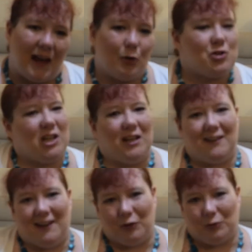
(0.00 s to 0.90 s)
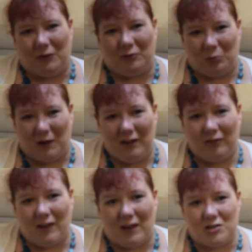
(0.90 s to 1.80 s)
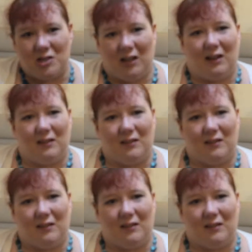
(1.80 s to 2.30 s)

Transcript: how she deals with grief and she